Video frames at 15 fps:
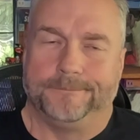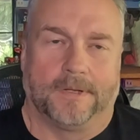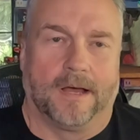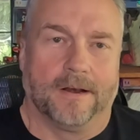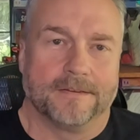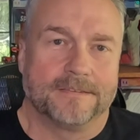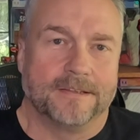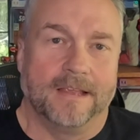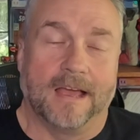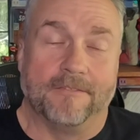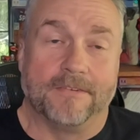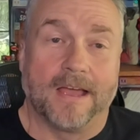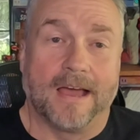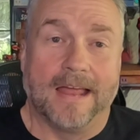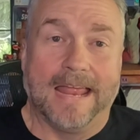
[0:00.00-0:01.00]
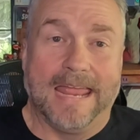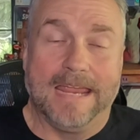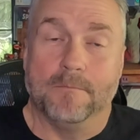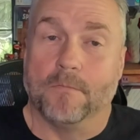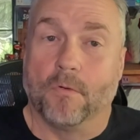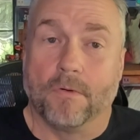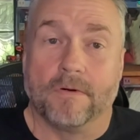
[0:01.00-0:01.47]
Honestly, I've got
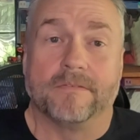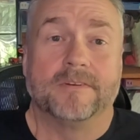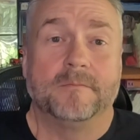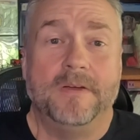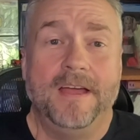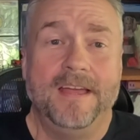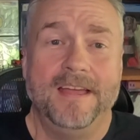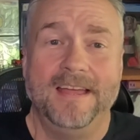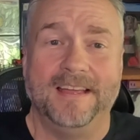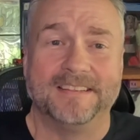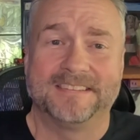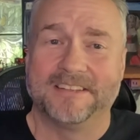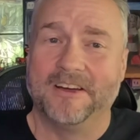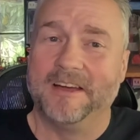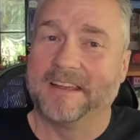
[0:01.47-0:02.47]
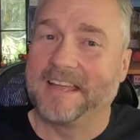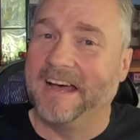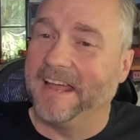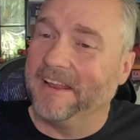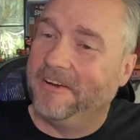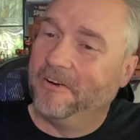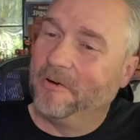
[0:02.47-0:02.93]
8 more of them, so I
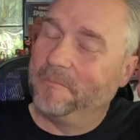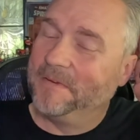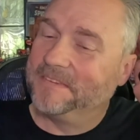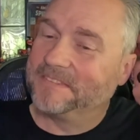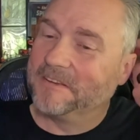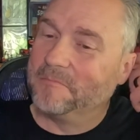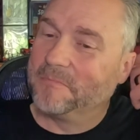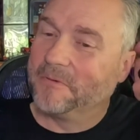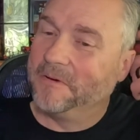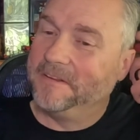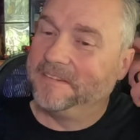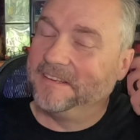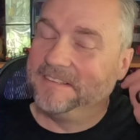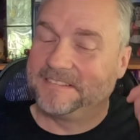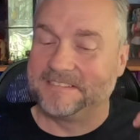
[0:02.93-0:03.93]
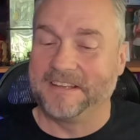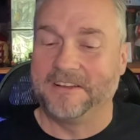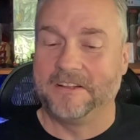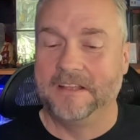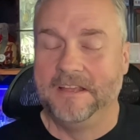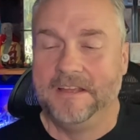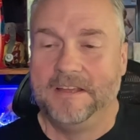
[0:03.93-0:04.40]
kind of hope at some point they
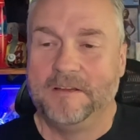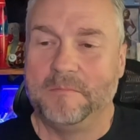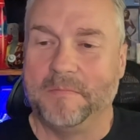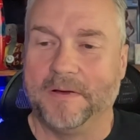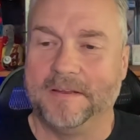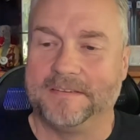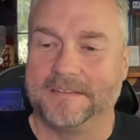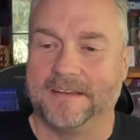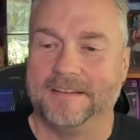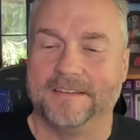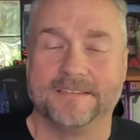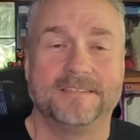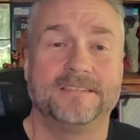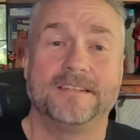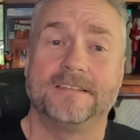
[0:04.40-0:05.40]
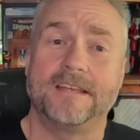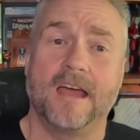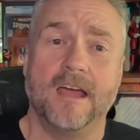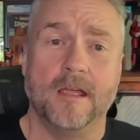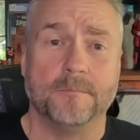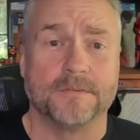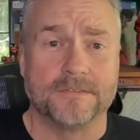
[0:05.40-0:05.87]
sell, but this is the
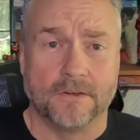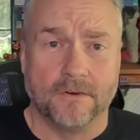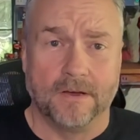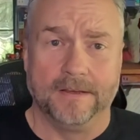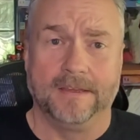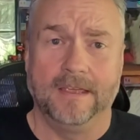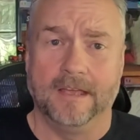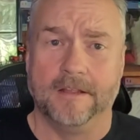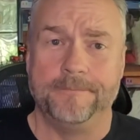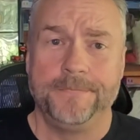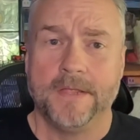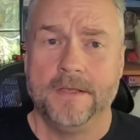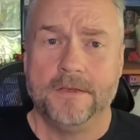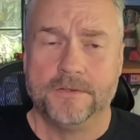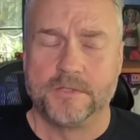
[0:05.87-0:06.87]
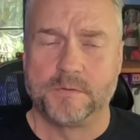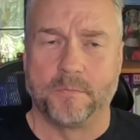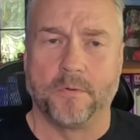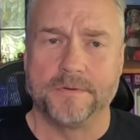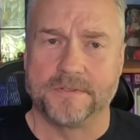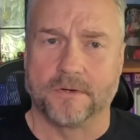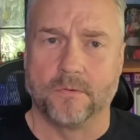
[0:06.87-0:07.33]
time. So again,
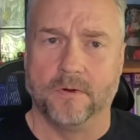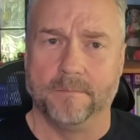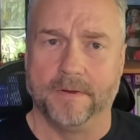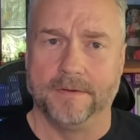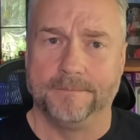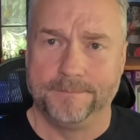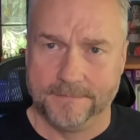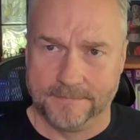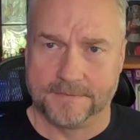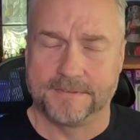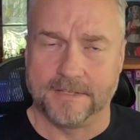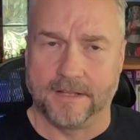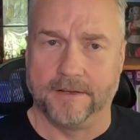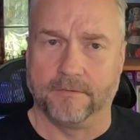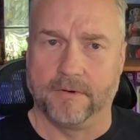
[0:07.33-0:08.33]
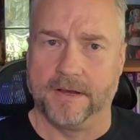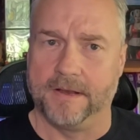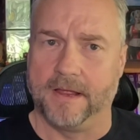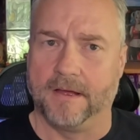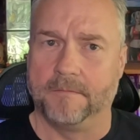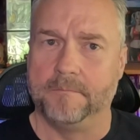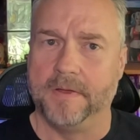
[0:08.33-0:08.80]
sports equipment selling right
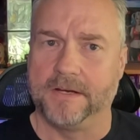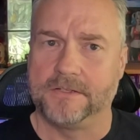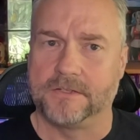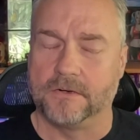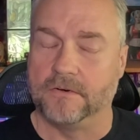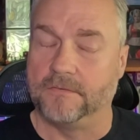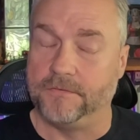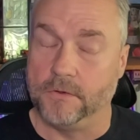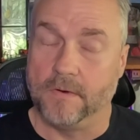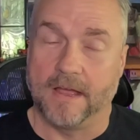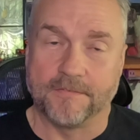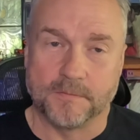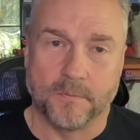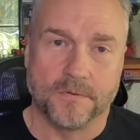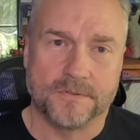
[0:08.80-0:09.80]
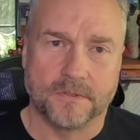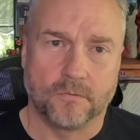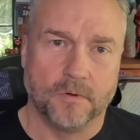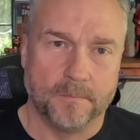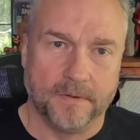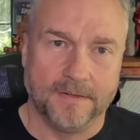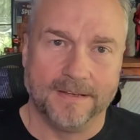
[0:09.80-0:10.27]
now. Make sure if you have sports
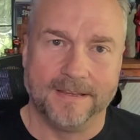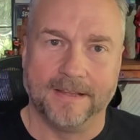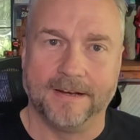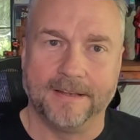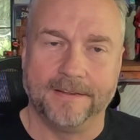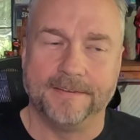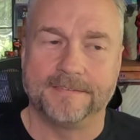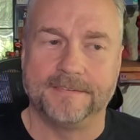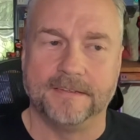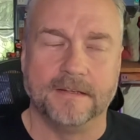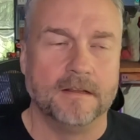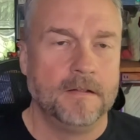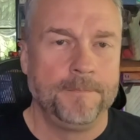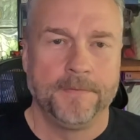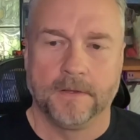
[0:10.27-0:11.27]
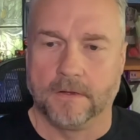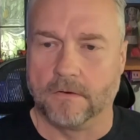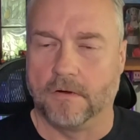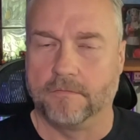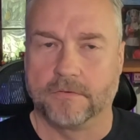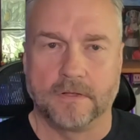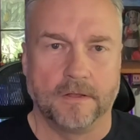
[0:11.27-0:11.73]
equipment, get it listed.
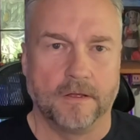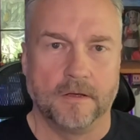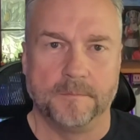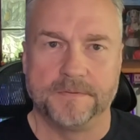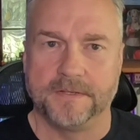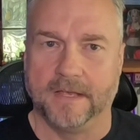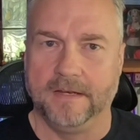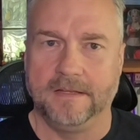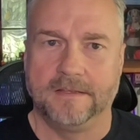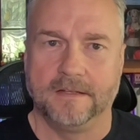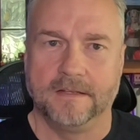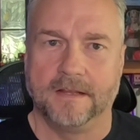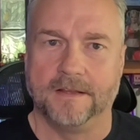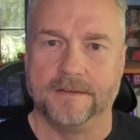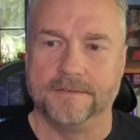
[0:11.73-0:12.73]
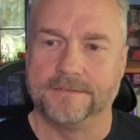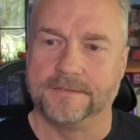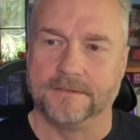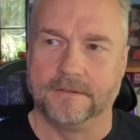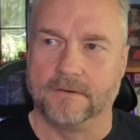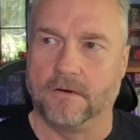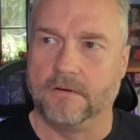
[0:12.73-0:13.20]
Golf clubs, anything that is
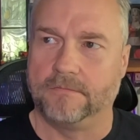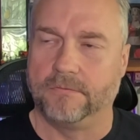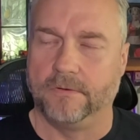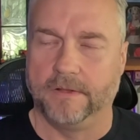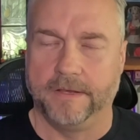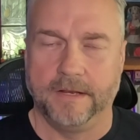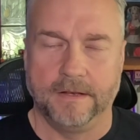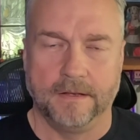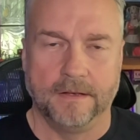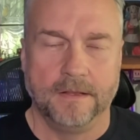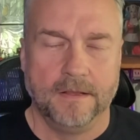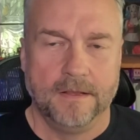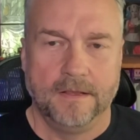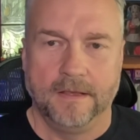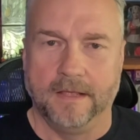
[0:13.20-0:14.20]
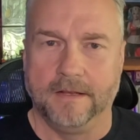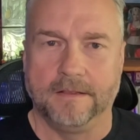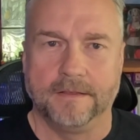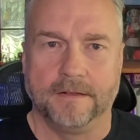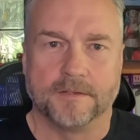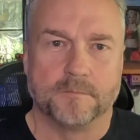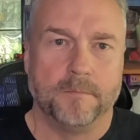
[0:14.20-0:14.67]
golf related,
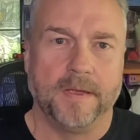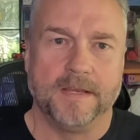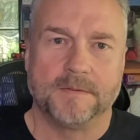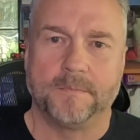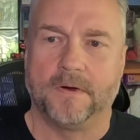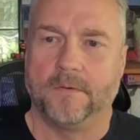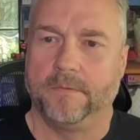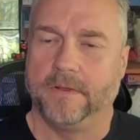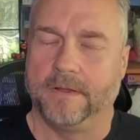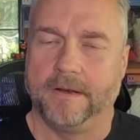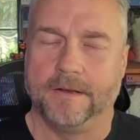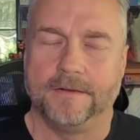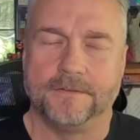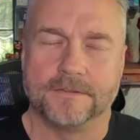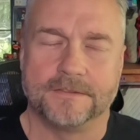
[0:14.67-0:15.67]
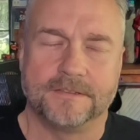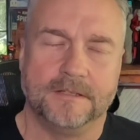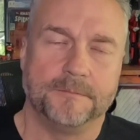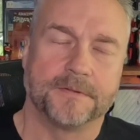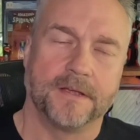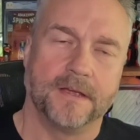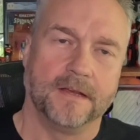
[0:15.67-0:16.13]
anything that's baseball related, just
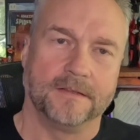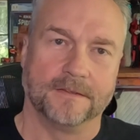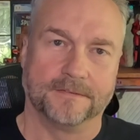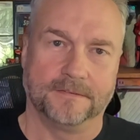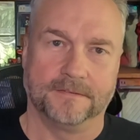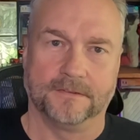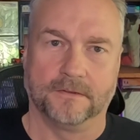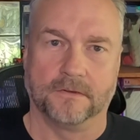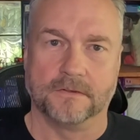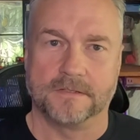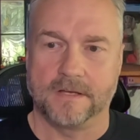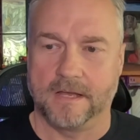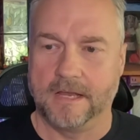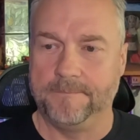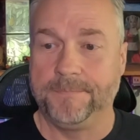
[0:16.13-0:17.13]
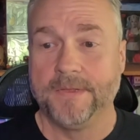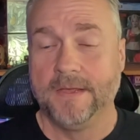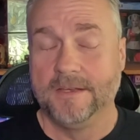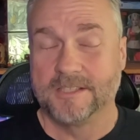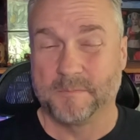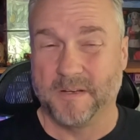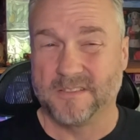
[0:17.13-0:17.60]
seems like this is a good time,
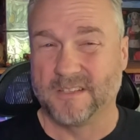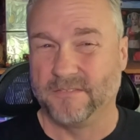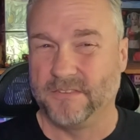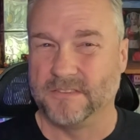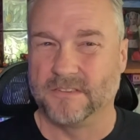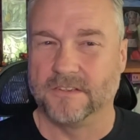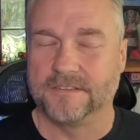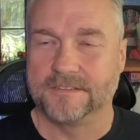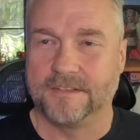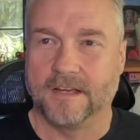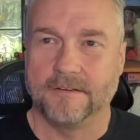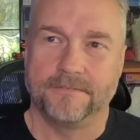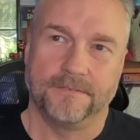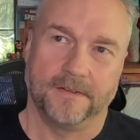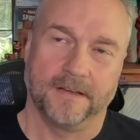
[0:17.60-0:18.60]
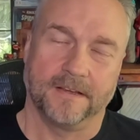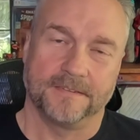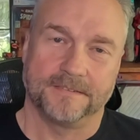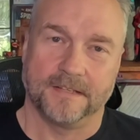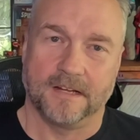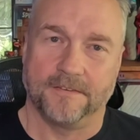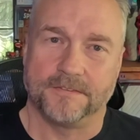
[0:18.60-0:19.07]
especially if it's good stuff. Like I
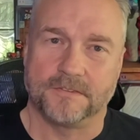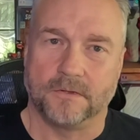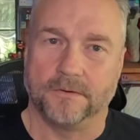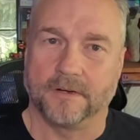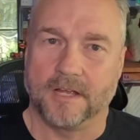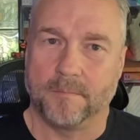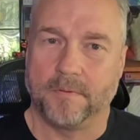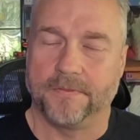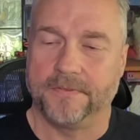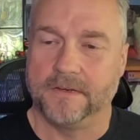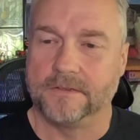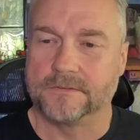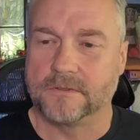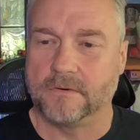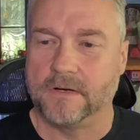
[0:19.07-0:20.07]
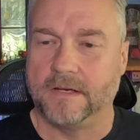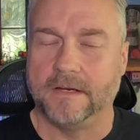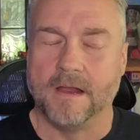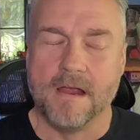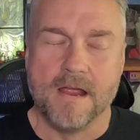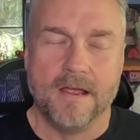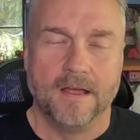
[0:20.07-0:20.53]
said, I've sold a couple things
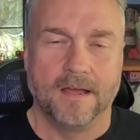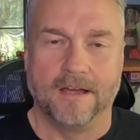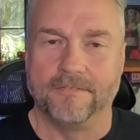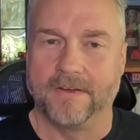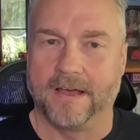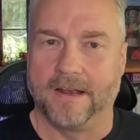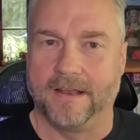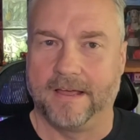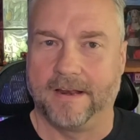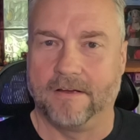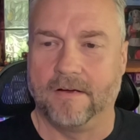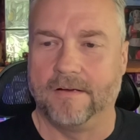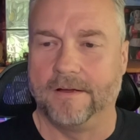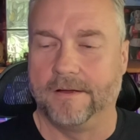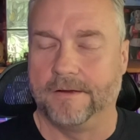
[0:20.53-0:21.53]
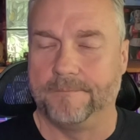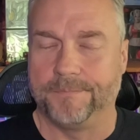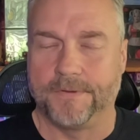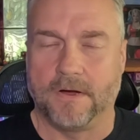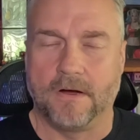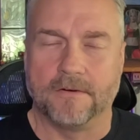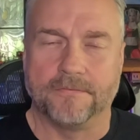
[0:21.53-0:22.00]
already. I've got a lot
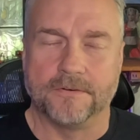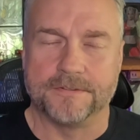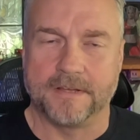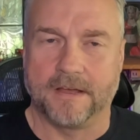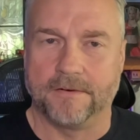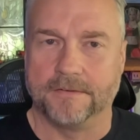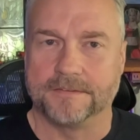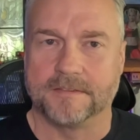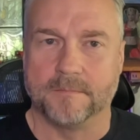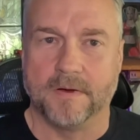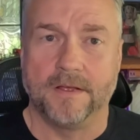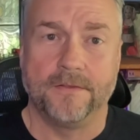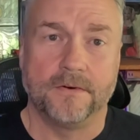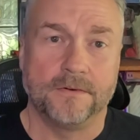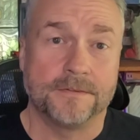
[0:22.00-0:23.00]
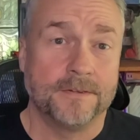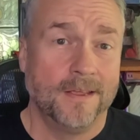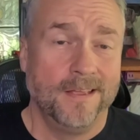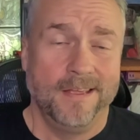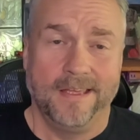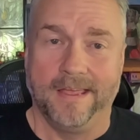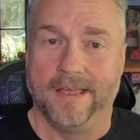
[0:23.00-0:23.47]
of offers out on some others,
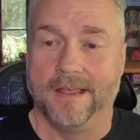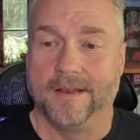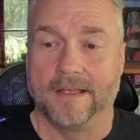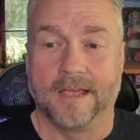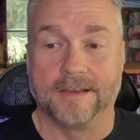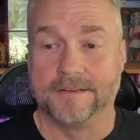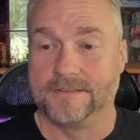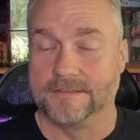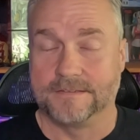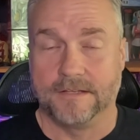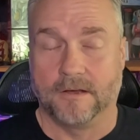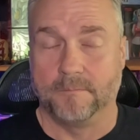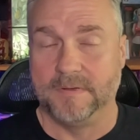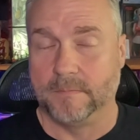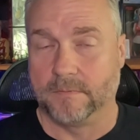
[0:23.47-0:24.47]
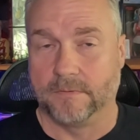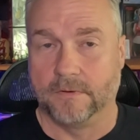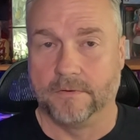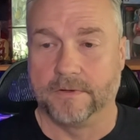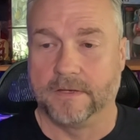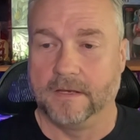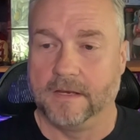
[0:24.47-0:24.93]
and I can just tell people are
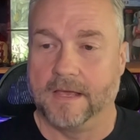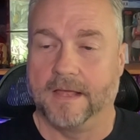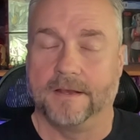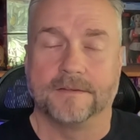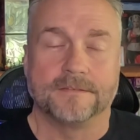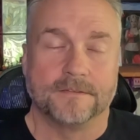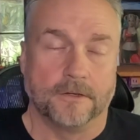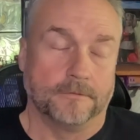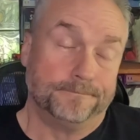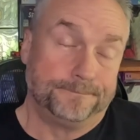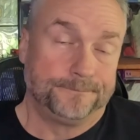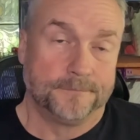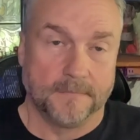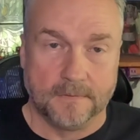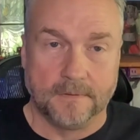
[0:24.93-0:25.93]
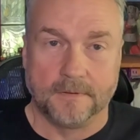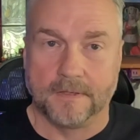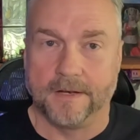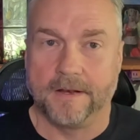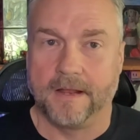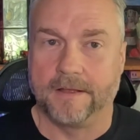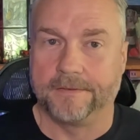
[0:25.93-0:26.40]
looking at it. So
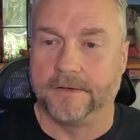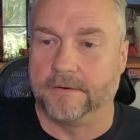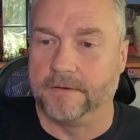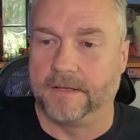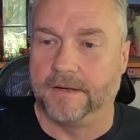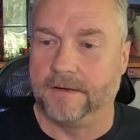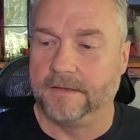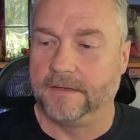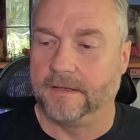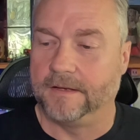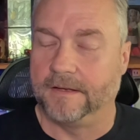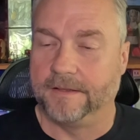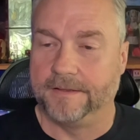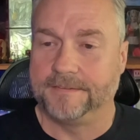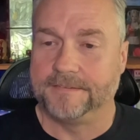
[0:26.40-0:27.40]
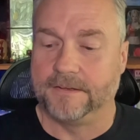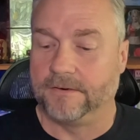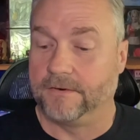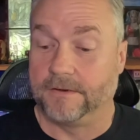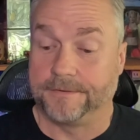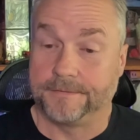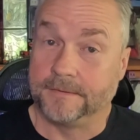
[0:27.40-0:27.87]
get it out there and get it listed,
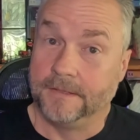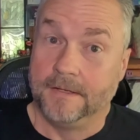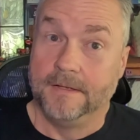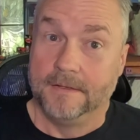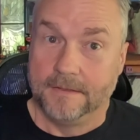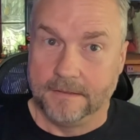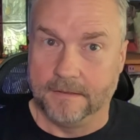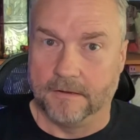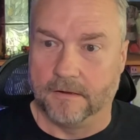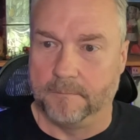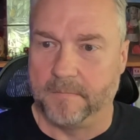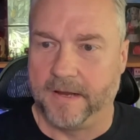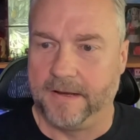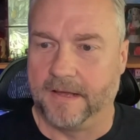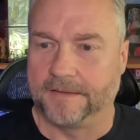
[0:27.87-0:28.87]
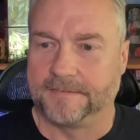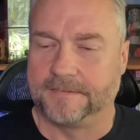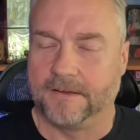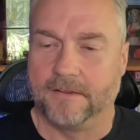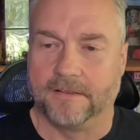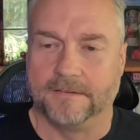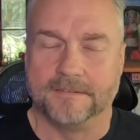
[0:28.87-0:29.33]
or else, you know, it might not
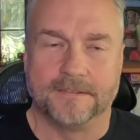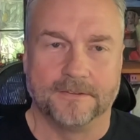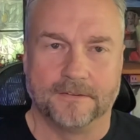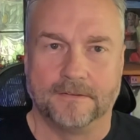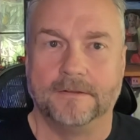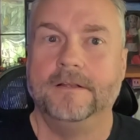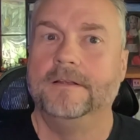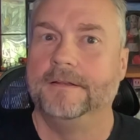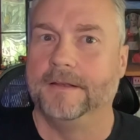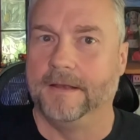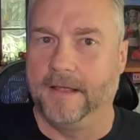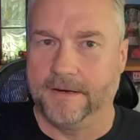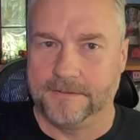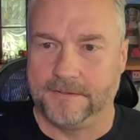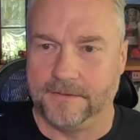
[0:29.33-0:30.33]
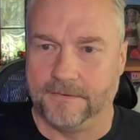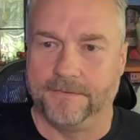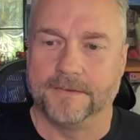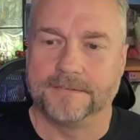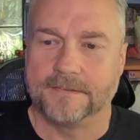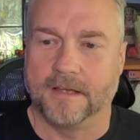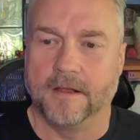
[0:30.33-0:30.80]
sell until next year
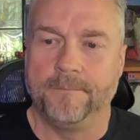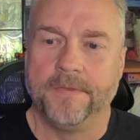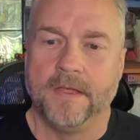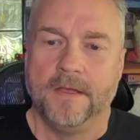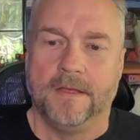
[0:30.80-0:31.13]
this time.